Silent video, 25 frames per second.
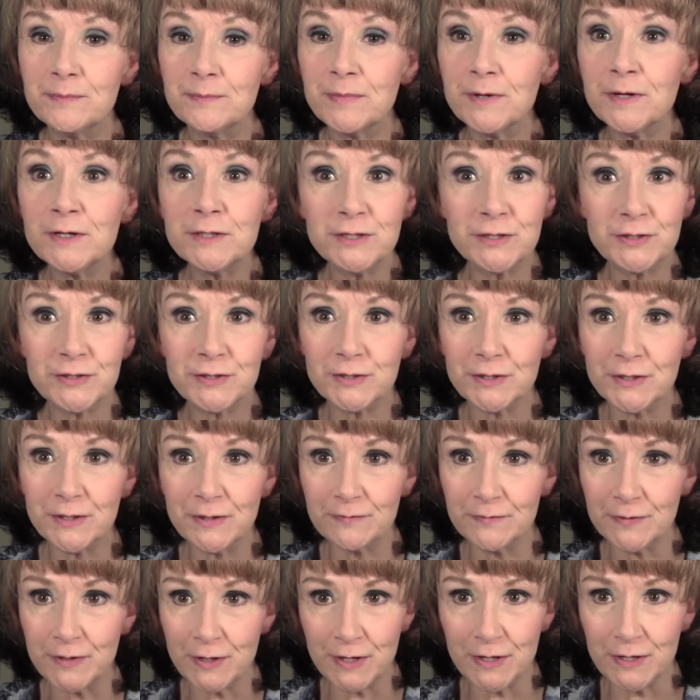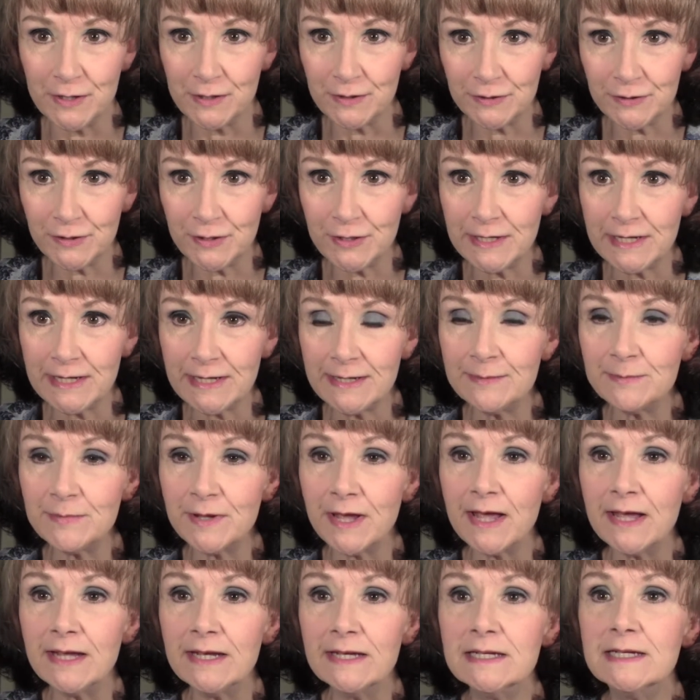purchaser of dolls on
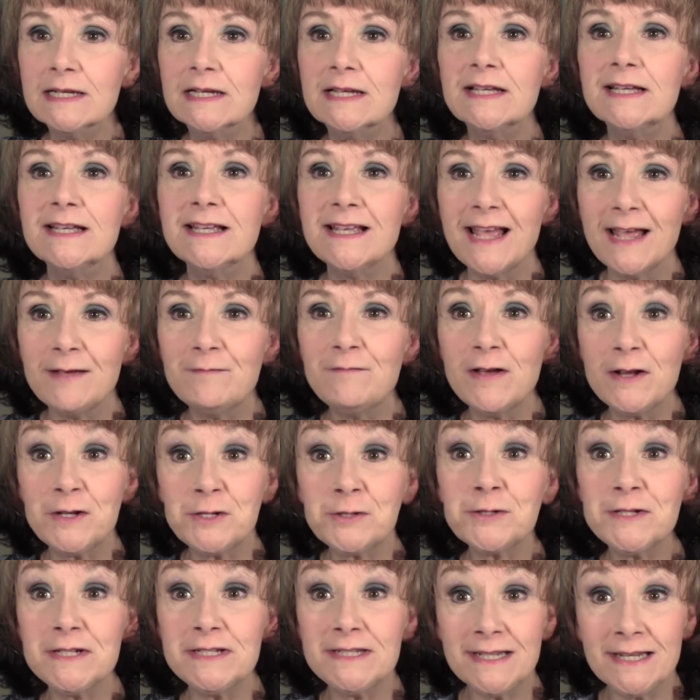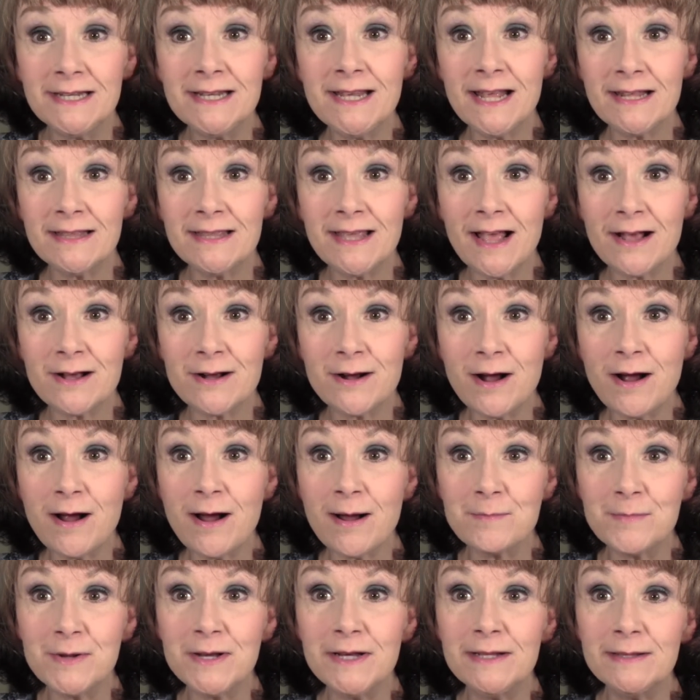eBay. Eventually did get that
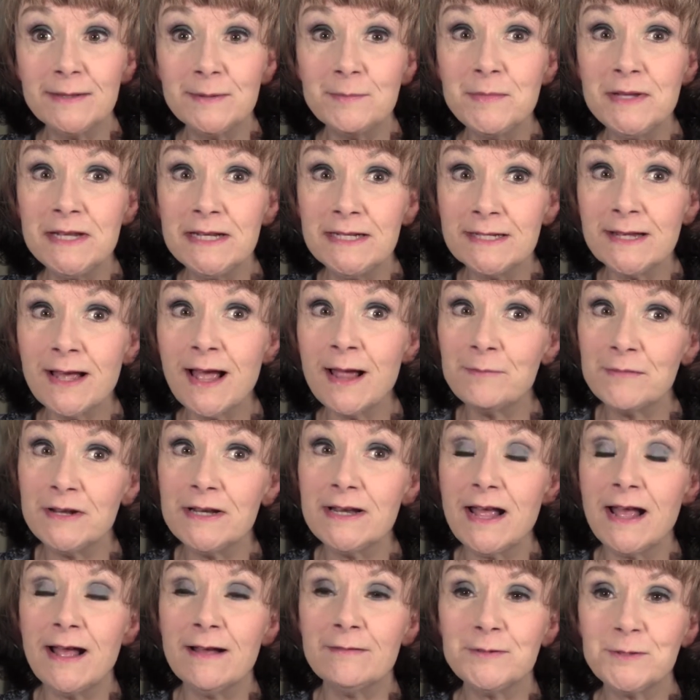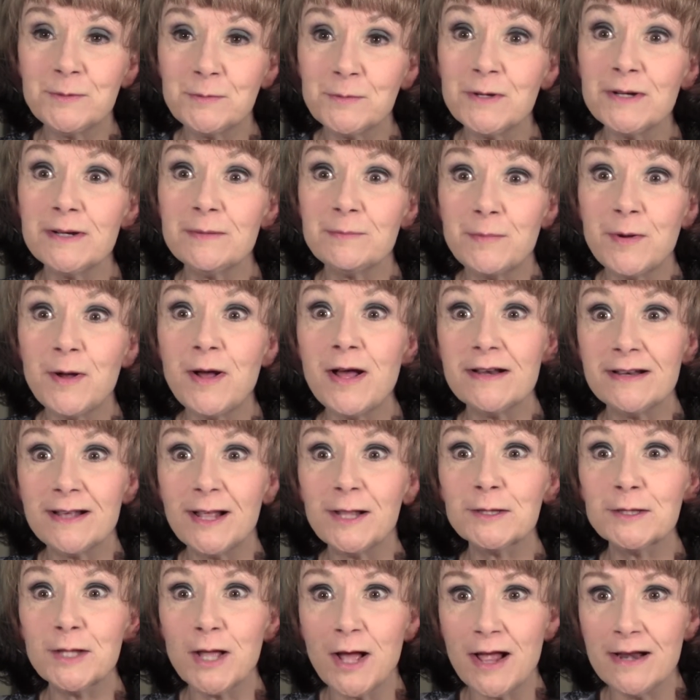car, but in the meantime and afterward, I bought
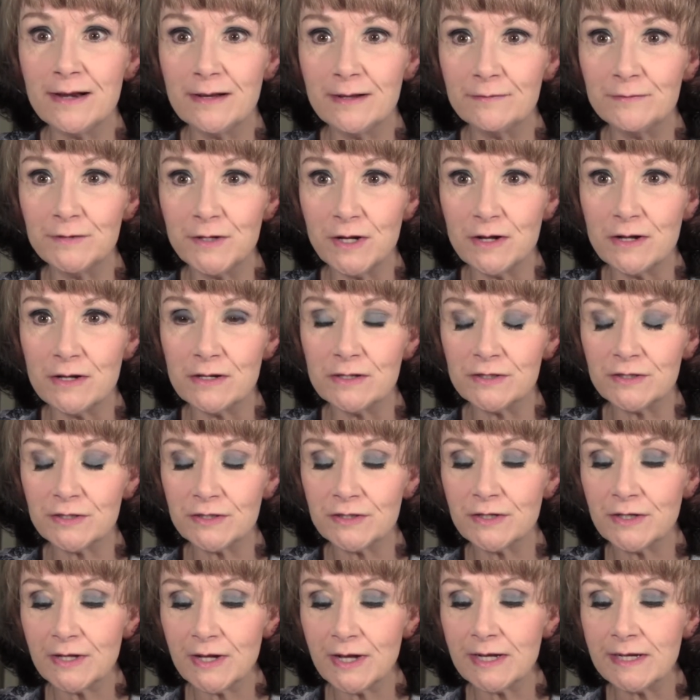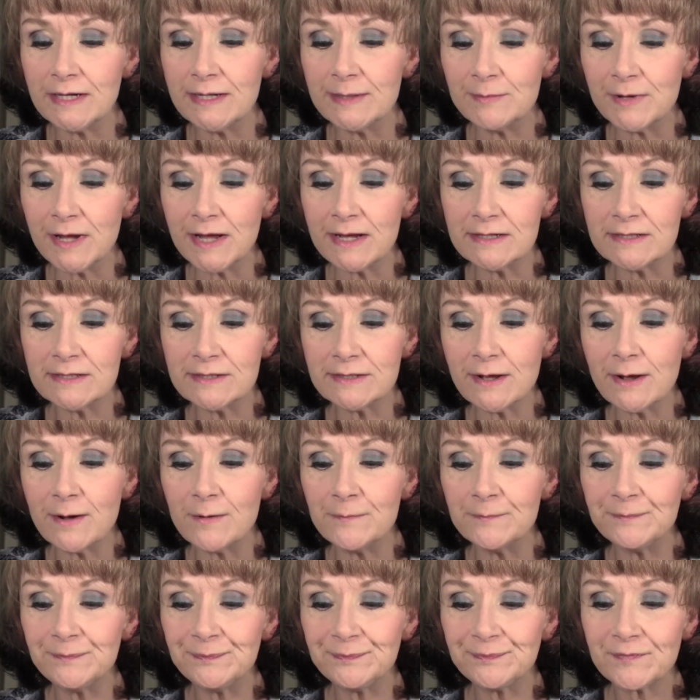a lot of dolls on eBay.
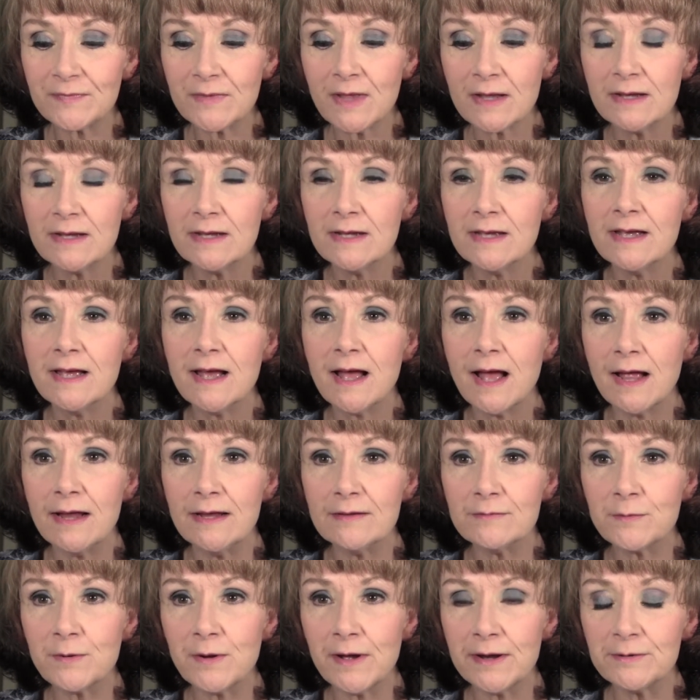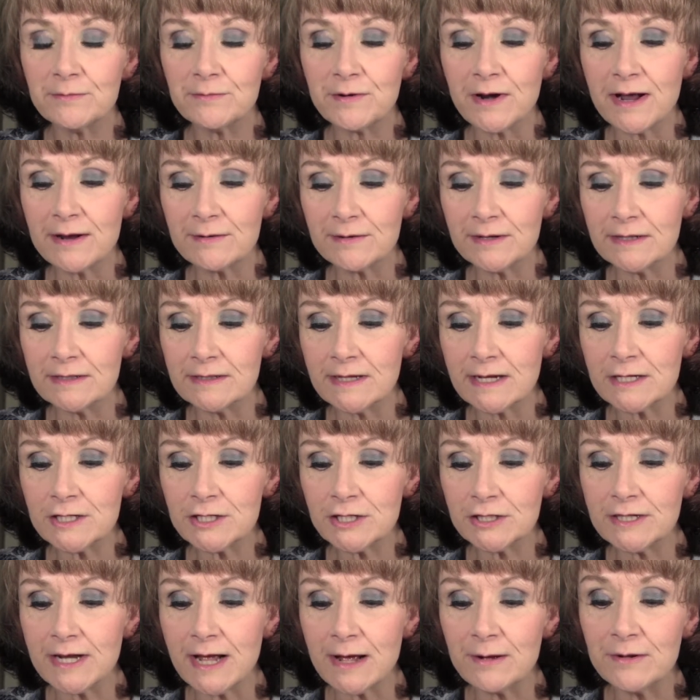So I have quite a round
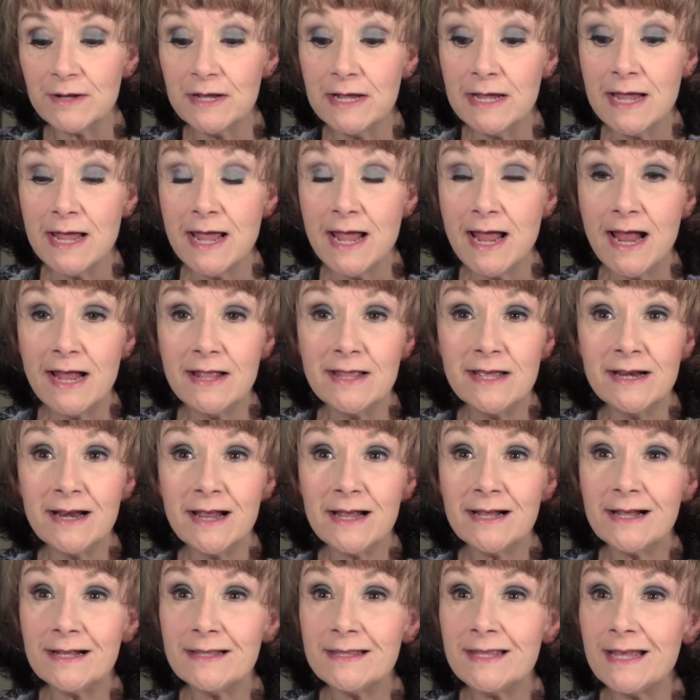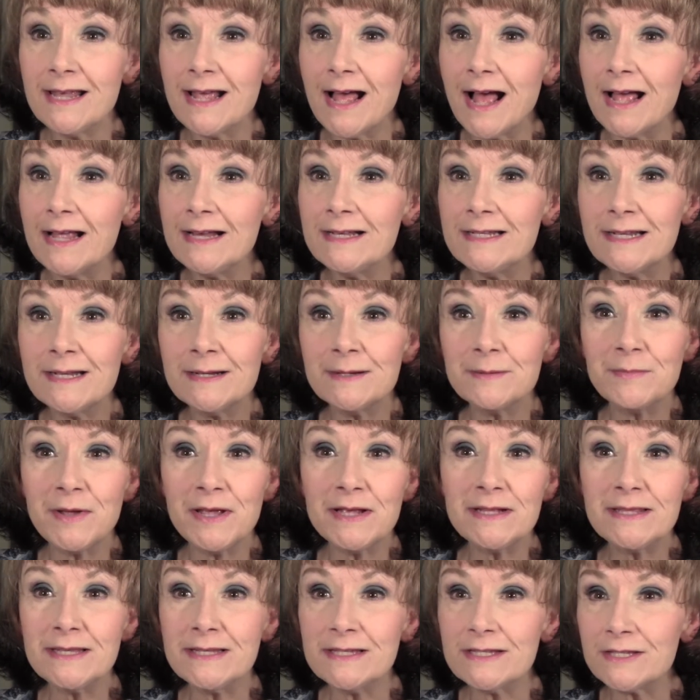collection now. And then I got the idea to
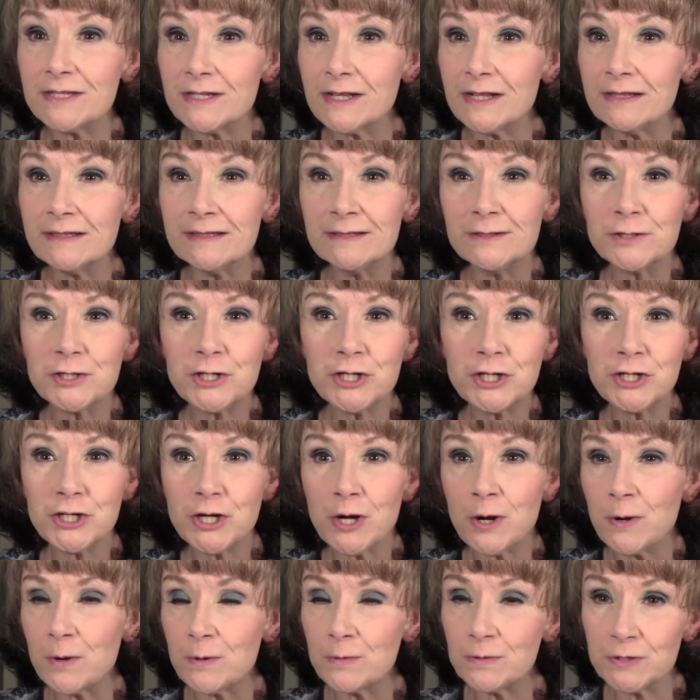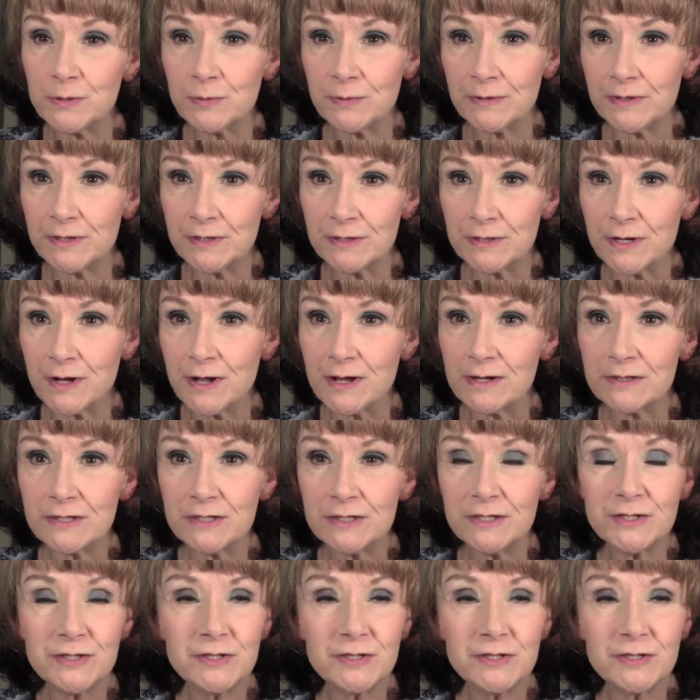make these little shows with the dolls.